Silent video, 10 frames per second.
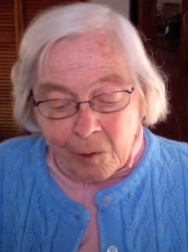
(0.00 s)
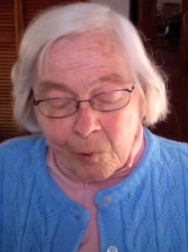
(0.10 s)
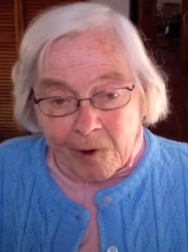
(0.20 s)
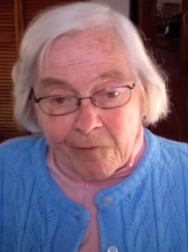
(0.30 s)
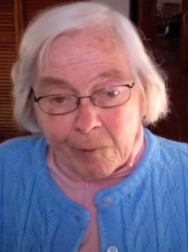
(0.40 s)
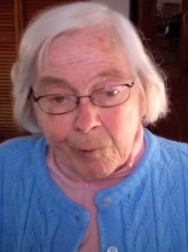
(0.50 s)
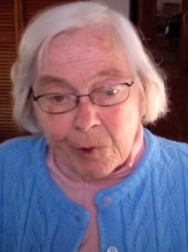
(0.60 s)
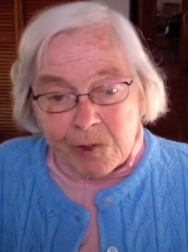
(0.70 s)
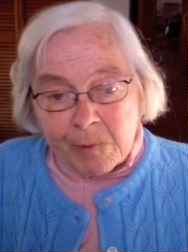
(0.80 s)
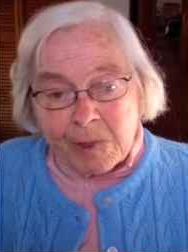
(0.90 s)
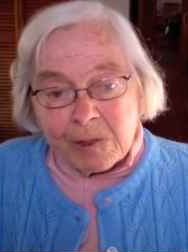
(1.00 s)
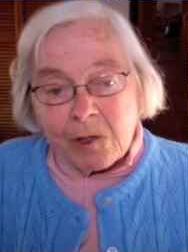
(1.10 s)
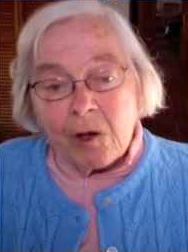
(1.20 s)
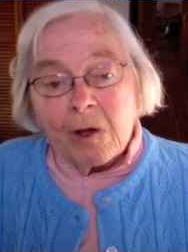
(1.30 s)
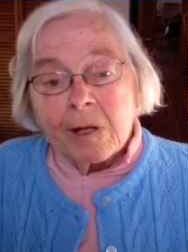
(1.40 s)
Wherever Buddhism has
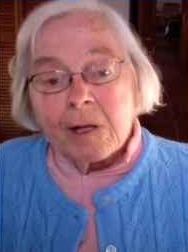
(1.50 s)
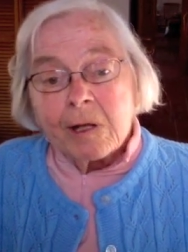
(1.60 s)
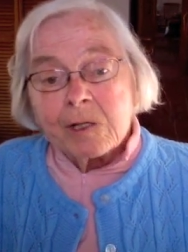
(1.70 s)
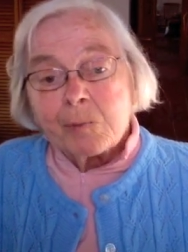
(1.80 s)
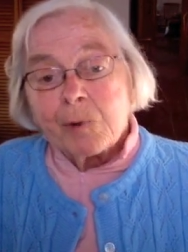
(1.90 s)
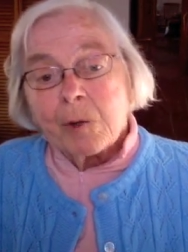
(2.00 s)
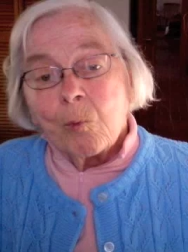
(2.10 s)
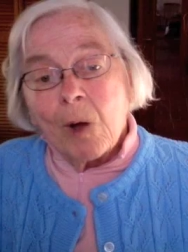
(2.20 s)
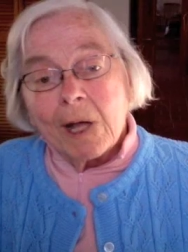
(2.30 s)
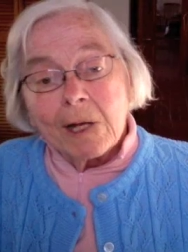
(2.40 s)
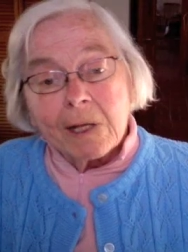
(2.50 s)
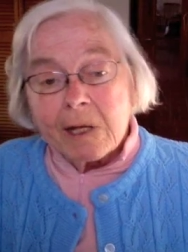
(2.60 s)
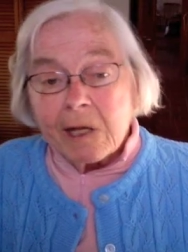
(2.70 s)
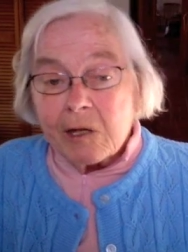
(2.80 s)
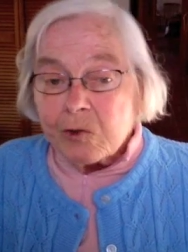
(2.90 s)
gone, and it's spread
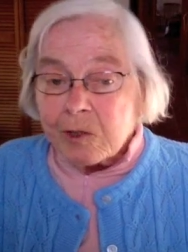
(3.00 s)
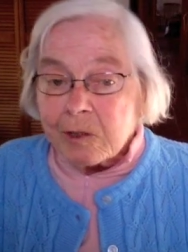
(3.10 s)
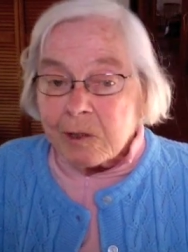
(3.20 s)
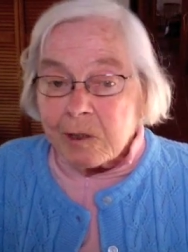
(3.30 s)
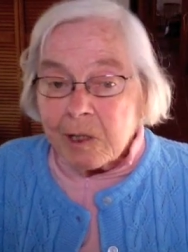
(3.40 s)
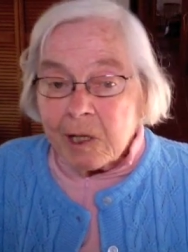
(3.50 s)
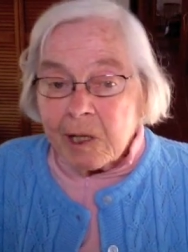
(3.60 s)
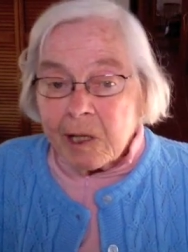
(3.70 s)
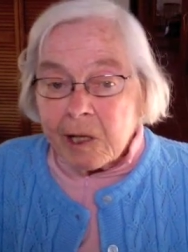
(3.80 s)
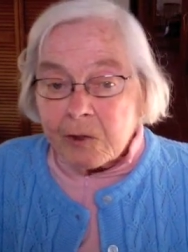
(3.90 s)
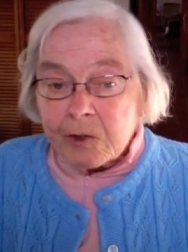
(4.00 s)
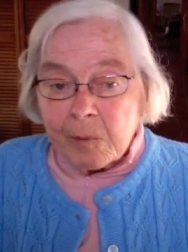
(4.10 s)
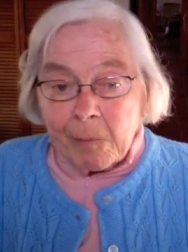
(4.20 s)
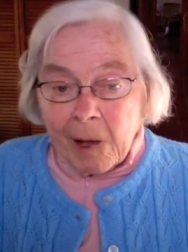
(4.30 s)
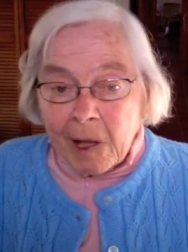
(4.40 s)
widely in Asia, it's
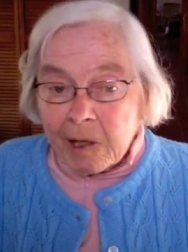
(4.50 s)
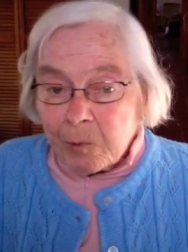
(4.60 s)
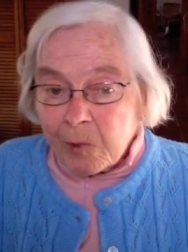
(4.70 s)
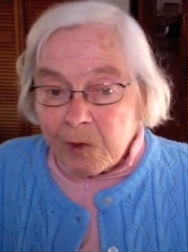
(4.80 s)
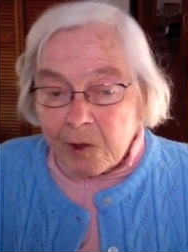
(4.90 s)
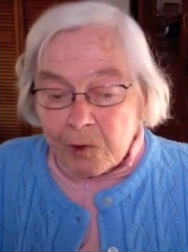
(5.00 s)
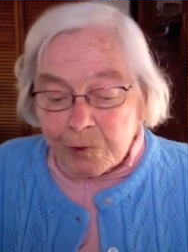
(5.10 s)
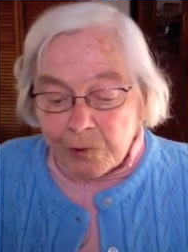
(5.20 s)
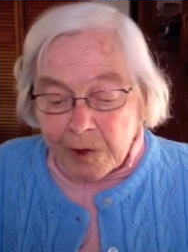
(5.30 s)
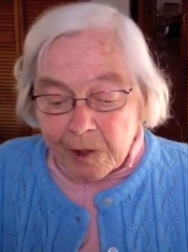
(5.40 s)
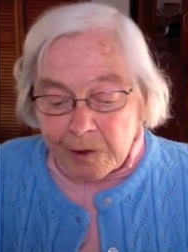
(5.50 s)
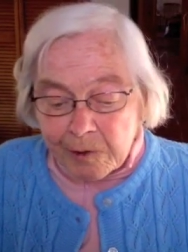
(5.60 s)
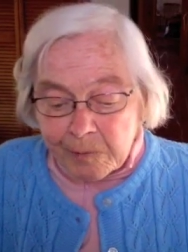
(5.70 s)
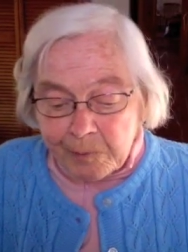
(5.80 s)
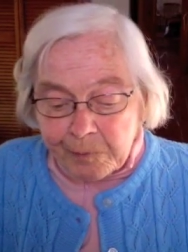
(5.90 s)
combined with the culture
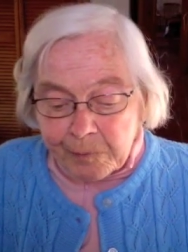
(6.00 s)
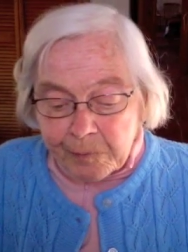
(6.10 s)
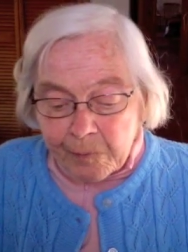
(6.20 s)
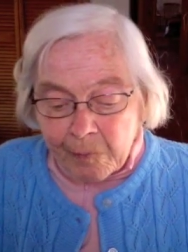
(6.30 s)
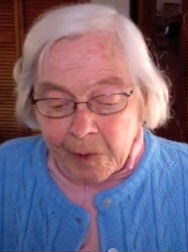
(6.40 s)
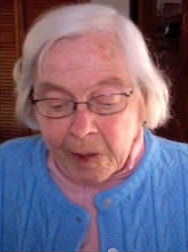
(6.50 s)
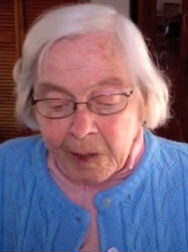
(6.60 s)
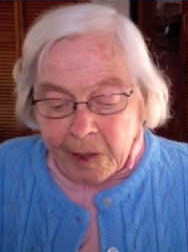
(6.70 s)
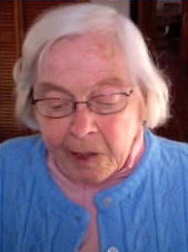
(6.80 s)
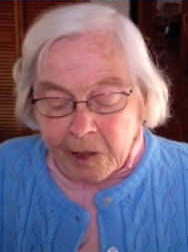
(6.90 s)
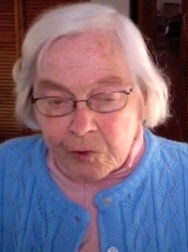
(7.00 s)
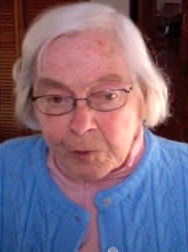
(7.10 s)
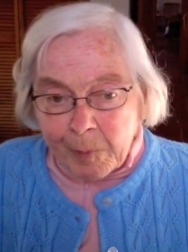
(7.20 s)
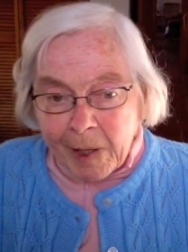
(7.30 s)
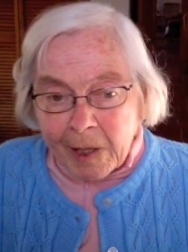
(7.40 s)
there. In
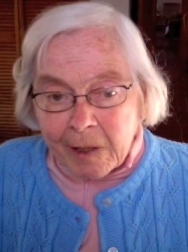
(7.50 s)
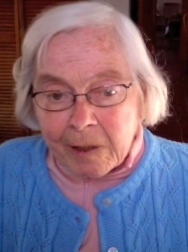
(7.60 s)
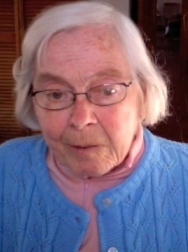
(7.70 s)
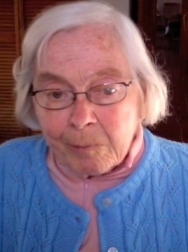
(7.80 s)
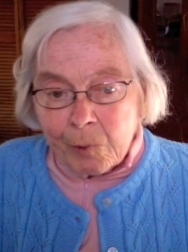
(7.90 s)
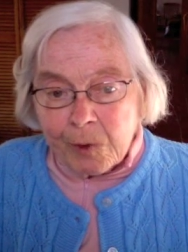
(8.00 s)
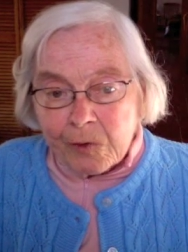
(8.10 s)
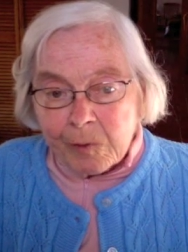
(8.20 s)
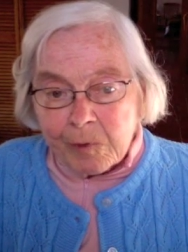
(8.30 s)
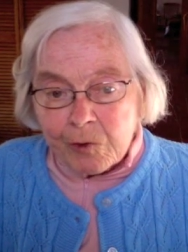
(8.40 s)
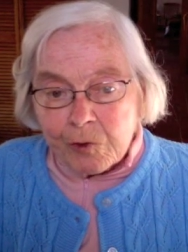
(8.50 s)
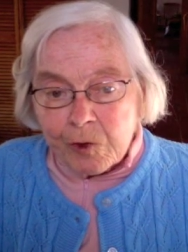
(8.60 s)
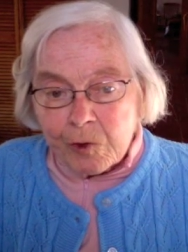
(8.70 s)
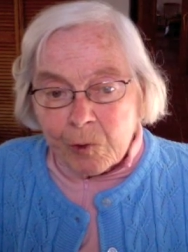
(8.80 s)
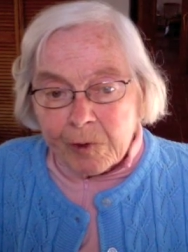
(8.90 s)
Japan, Buddhism and
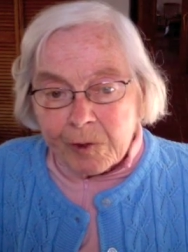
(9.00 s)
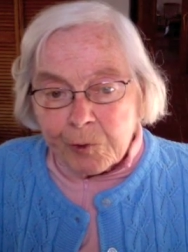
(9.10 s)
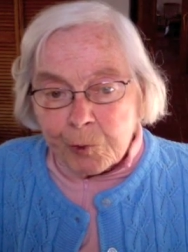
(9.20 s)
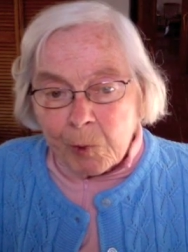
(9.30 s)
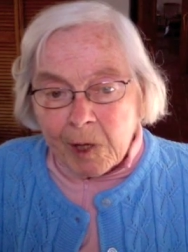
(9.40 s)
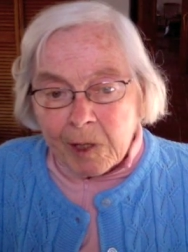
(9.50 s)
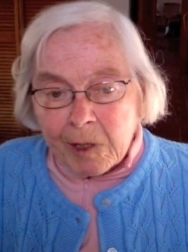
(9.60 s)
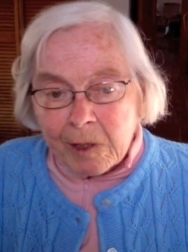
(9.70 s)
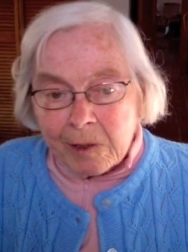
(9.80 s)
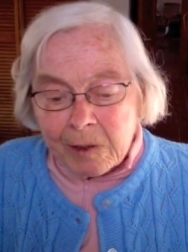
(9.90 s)
Shinto are intertwined.